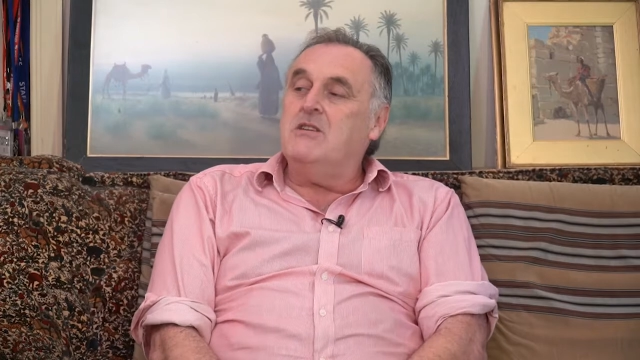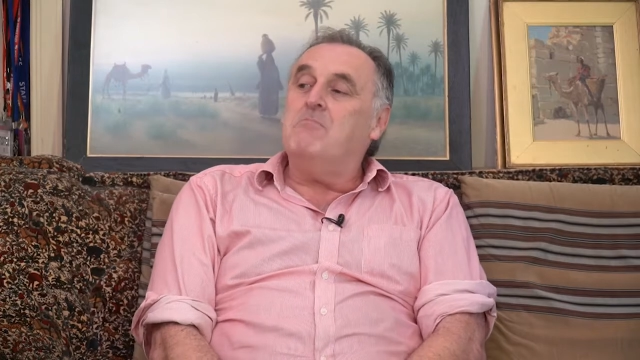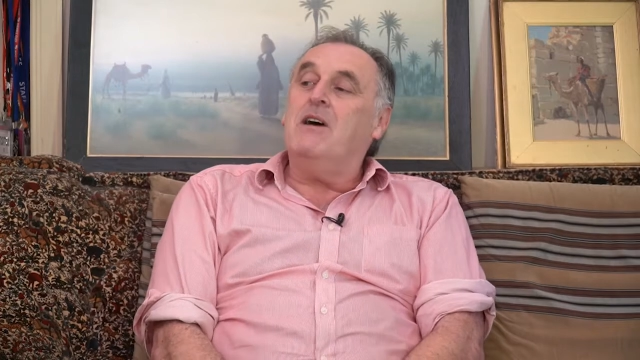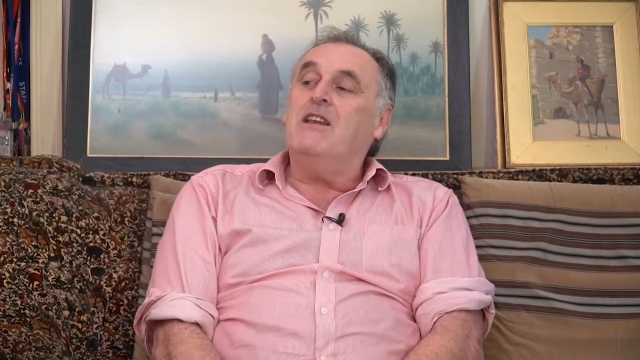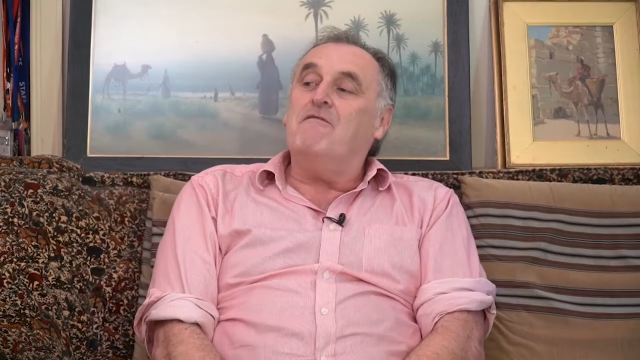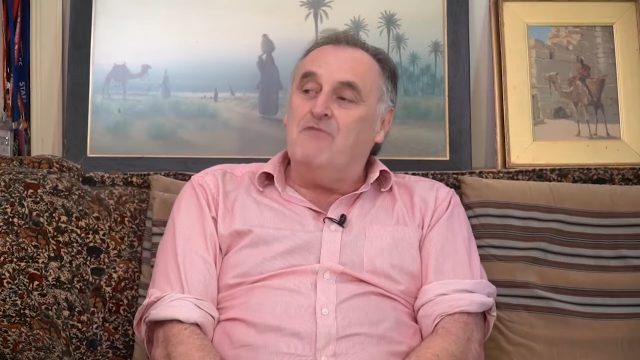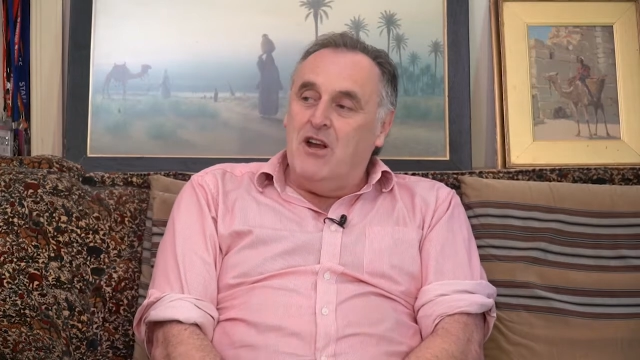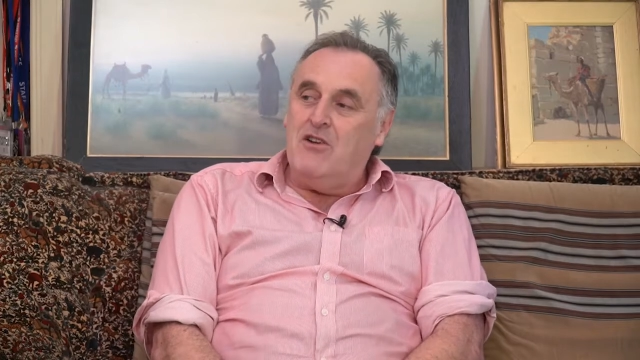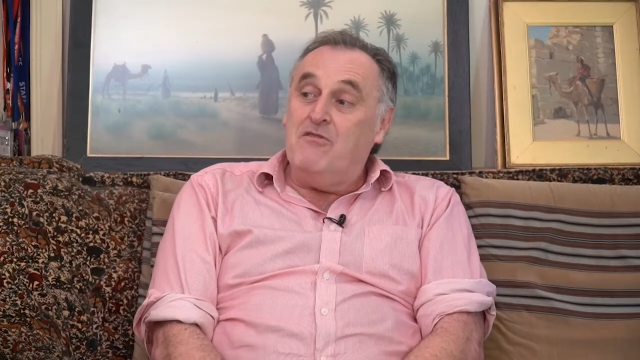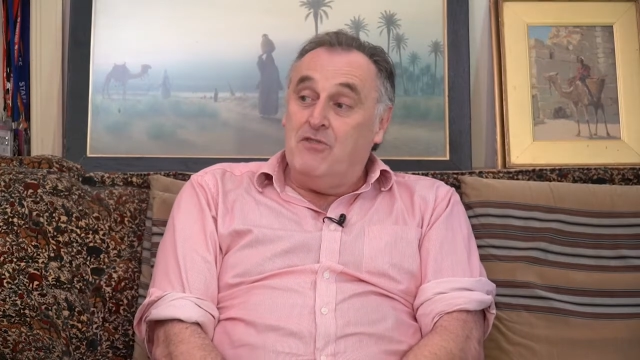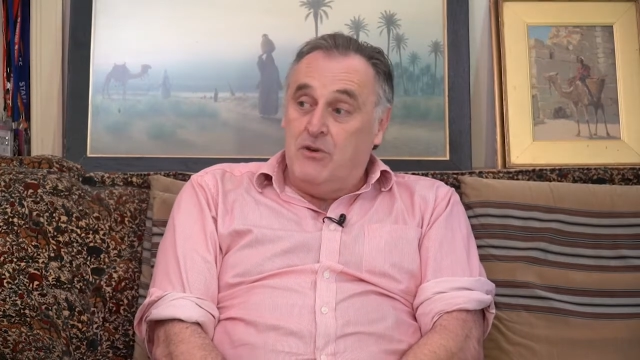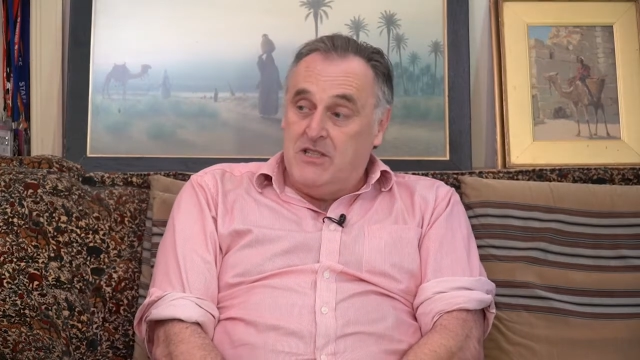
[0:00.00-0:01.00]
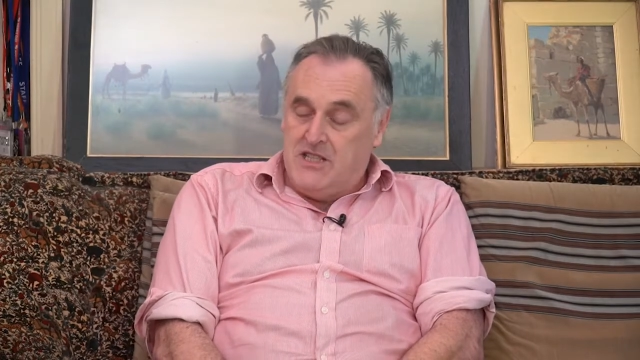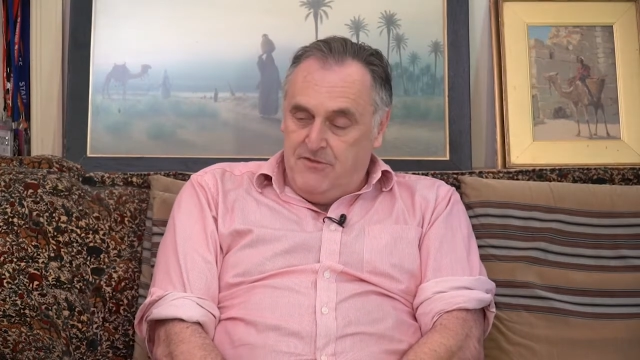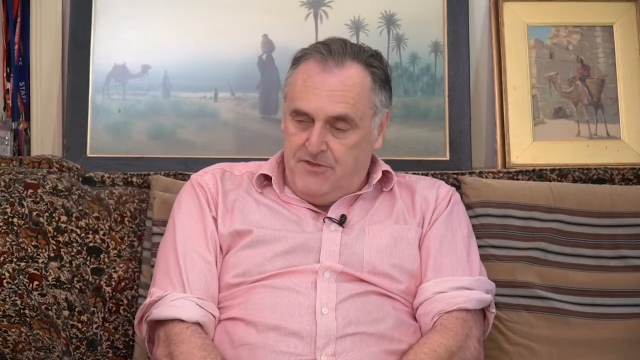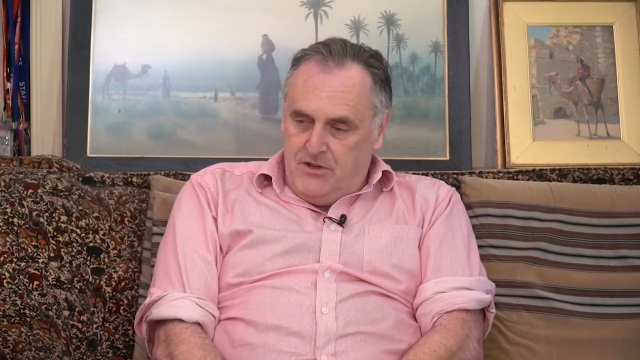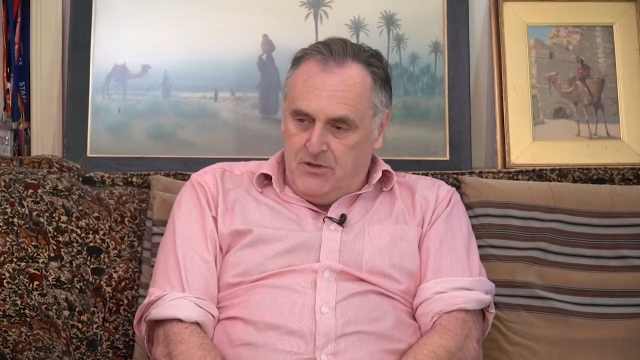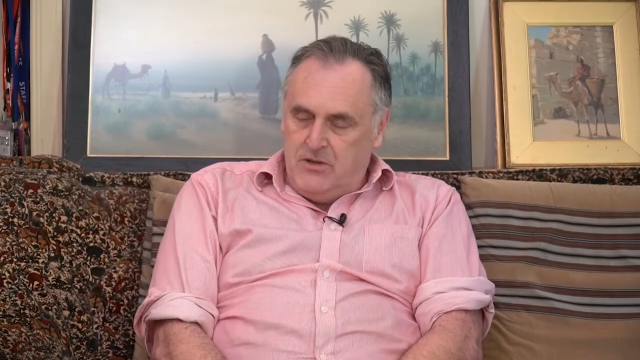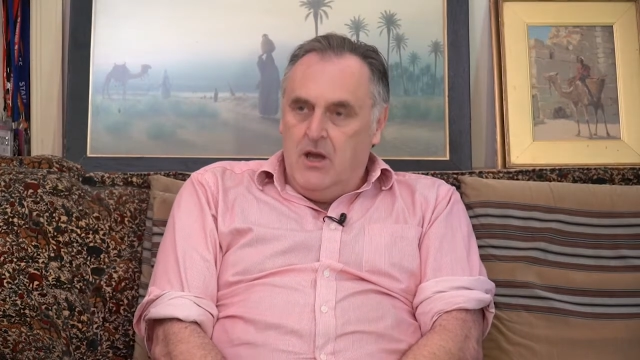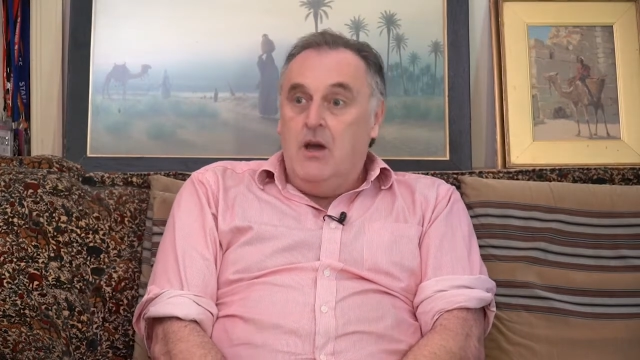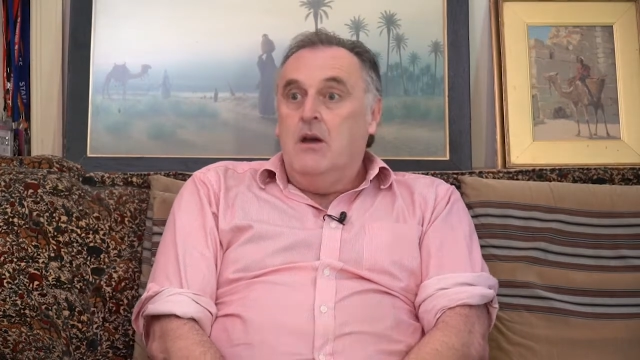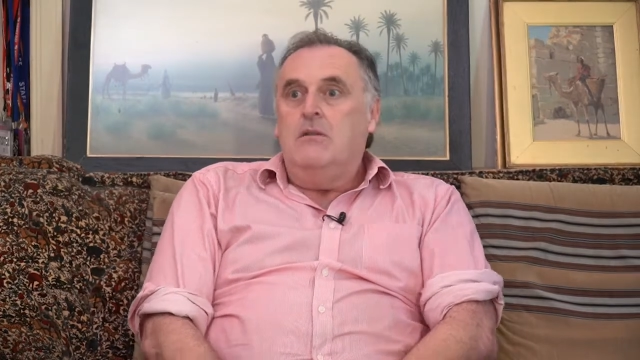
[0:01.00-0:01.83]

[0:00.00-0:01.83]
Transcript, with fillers: it made it very, very difficult.